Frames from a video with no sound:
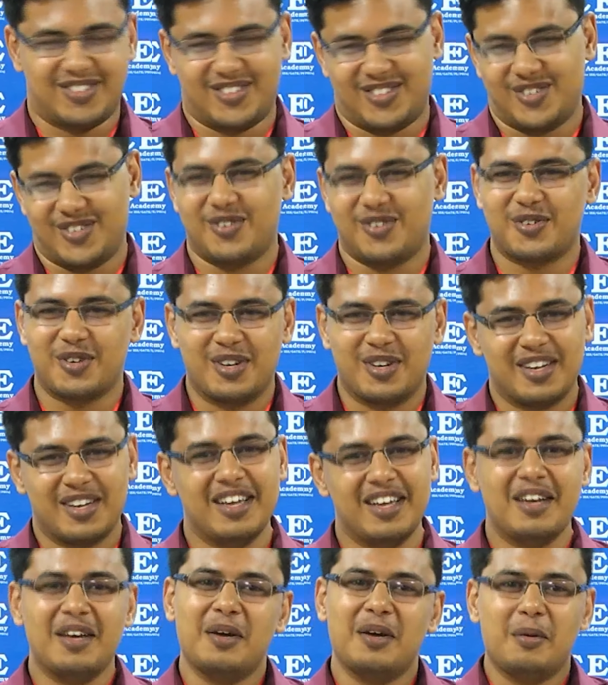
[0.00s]
so
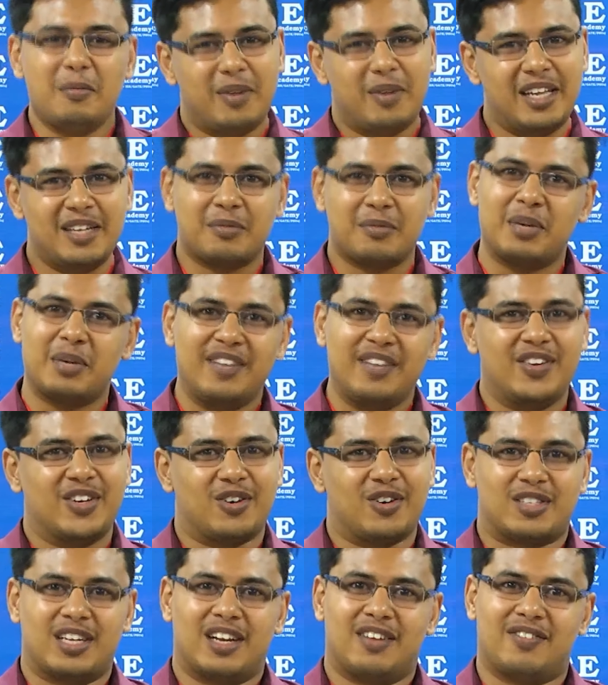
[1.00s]
please believe in
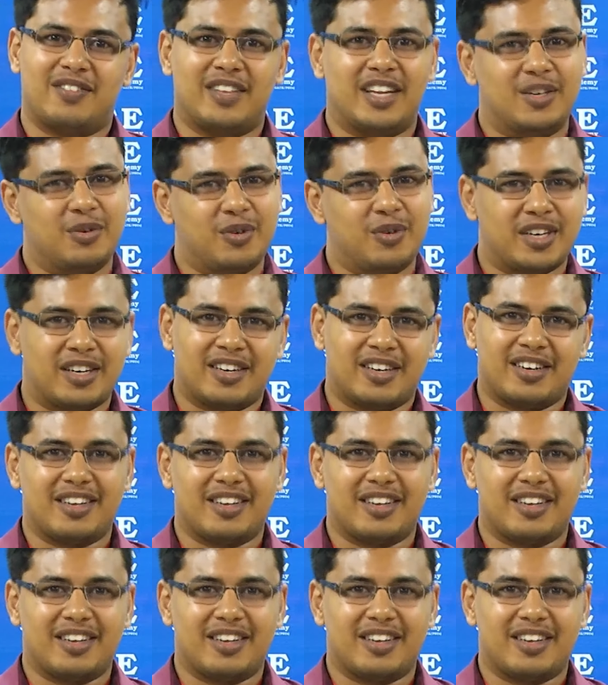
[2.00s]
yourself that you can